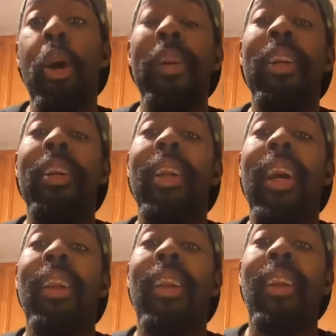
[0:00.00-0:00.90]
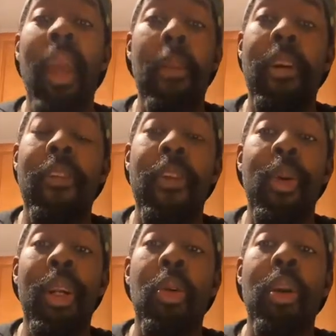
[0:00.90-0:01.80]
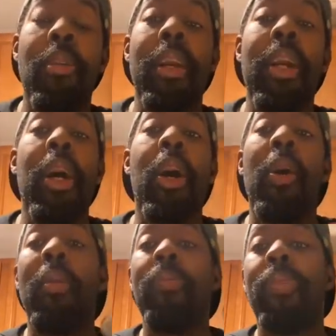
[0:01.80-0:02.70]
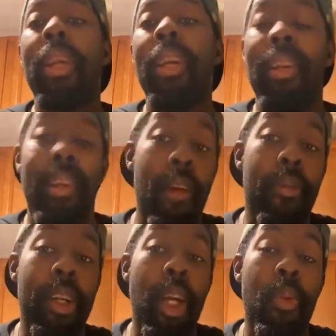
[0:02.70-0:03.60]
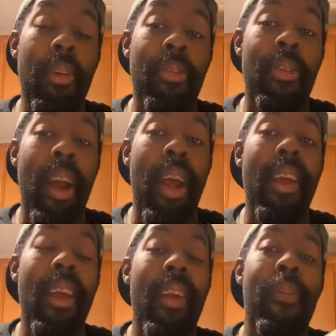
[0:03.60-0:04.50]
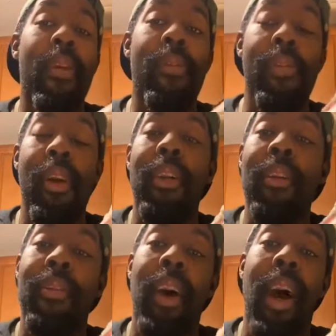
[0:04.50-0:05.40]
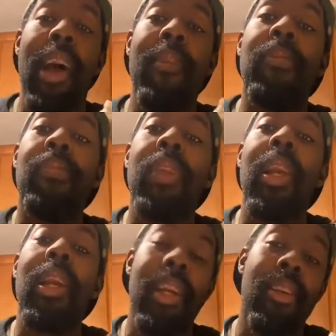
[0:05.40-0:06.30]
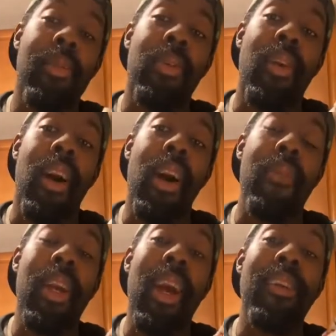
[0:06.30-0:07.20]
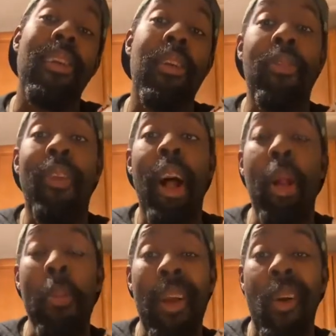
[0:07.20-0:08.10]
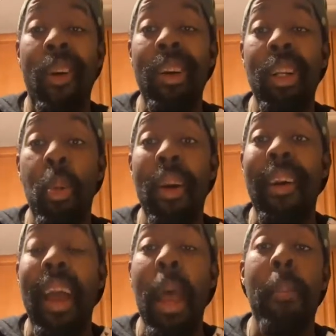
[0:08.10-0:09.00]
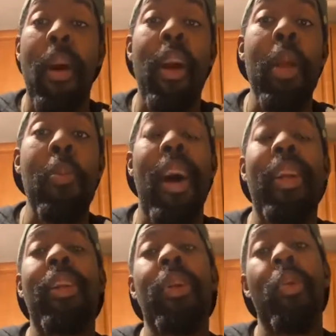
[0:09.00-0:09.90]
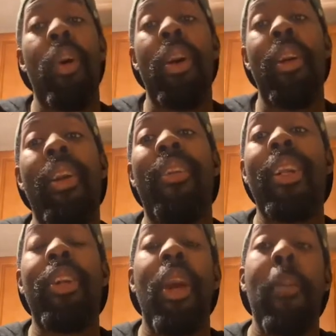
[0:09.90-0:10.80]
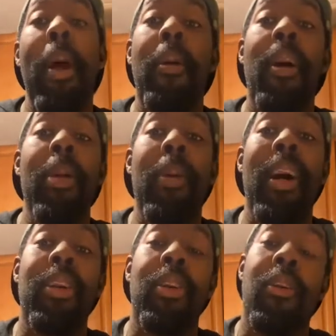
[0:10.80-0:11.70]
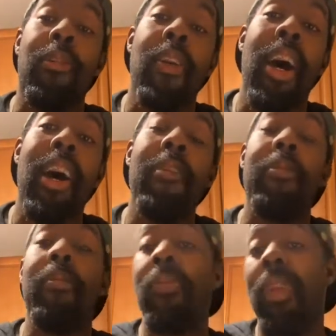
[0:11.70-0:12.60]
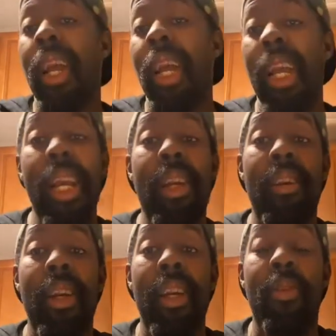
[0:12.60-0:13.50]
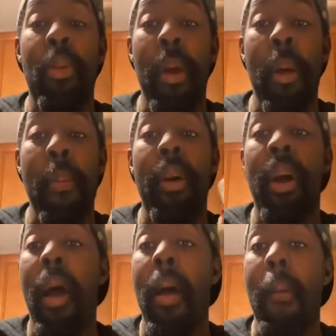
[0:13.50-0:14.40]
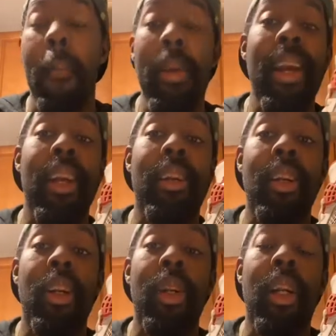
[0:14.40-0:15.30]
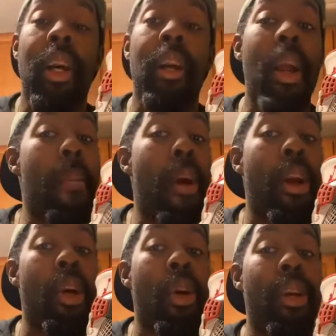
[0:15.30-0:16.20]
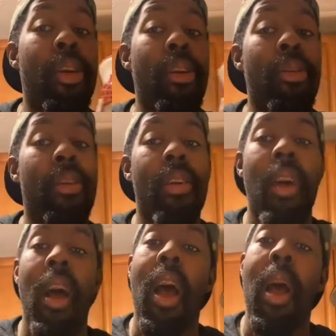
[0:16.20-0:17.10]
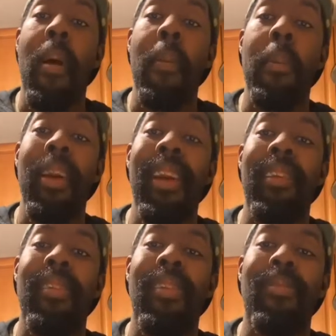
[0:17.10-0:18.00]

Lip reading: Be sure to hit that like button if you enjoyed the video. Definitely share it with a friend, and if you feel the vibe, hit subscribe. You guys can follow me on Twitter at PartyMonster1 Instagram at PartyMonster05. And until next time, remember, be excellent to each other and party on, dudes. Peace.